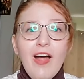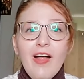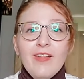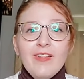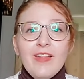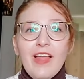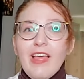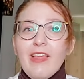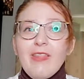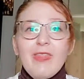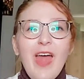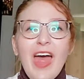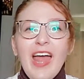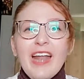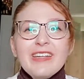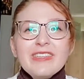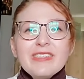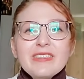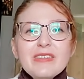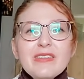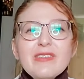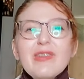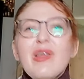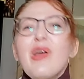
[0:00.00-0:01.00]
like
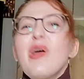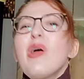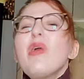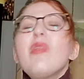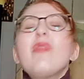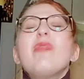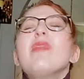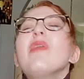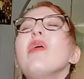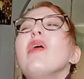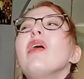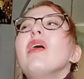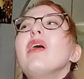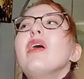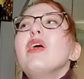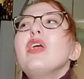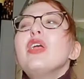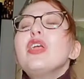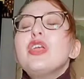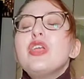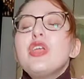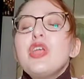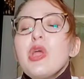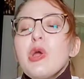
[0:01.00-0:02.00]
that
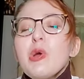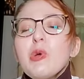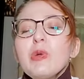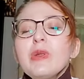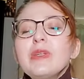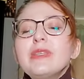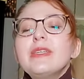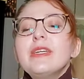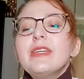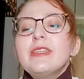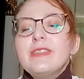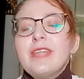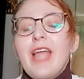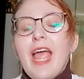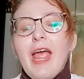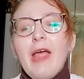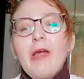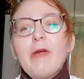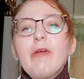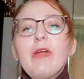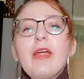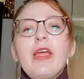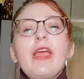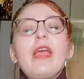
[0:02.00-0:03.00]
you
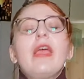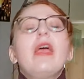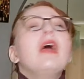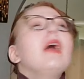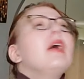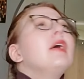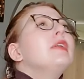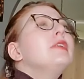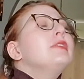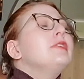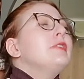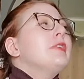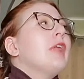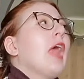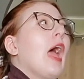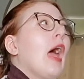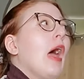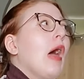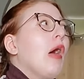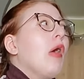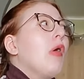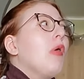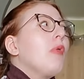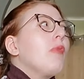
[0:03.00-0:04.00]
tearing
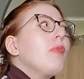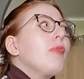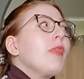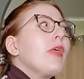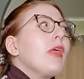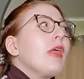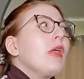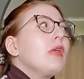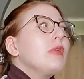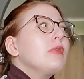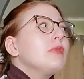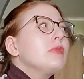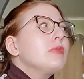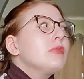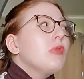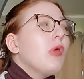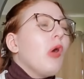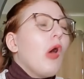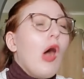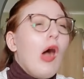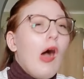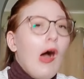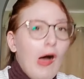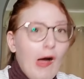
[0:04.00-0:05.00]
down these
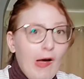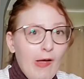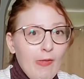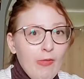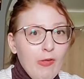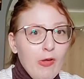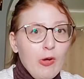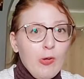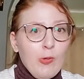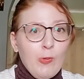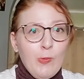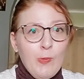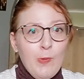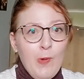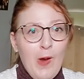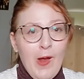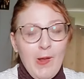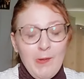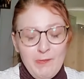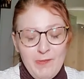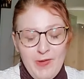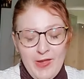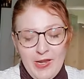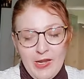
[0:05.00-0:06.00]
other
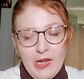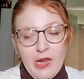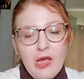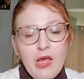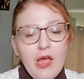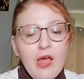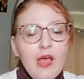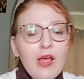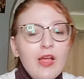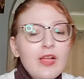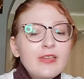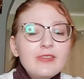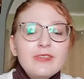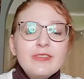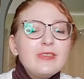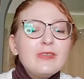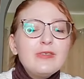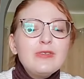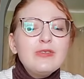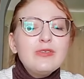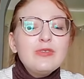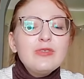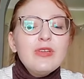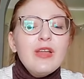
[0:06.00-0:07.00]
women
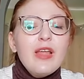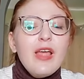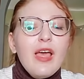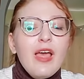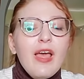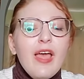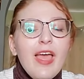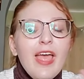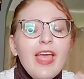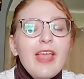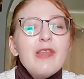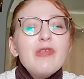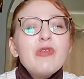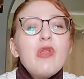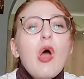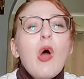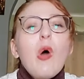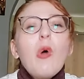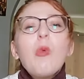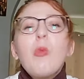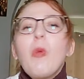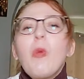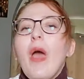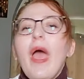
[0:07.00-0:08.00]
in
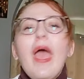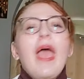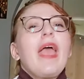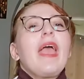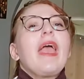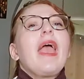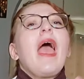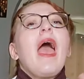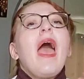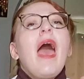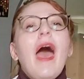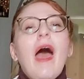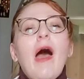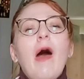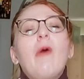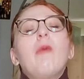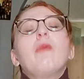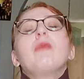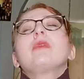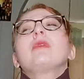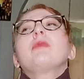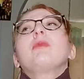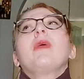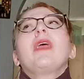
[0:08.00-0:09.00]
no way
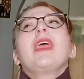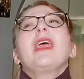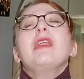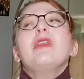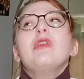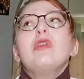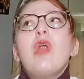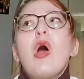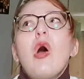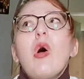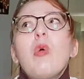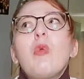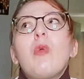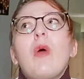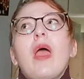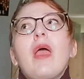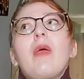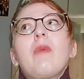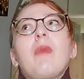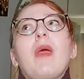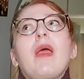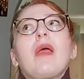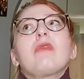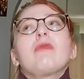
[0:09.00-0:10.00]
helps me in no
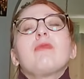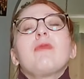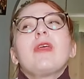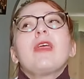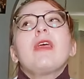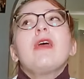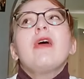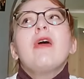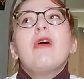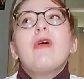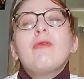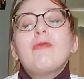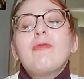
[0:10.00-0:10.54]
way makes me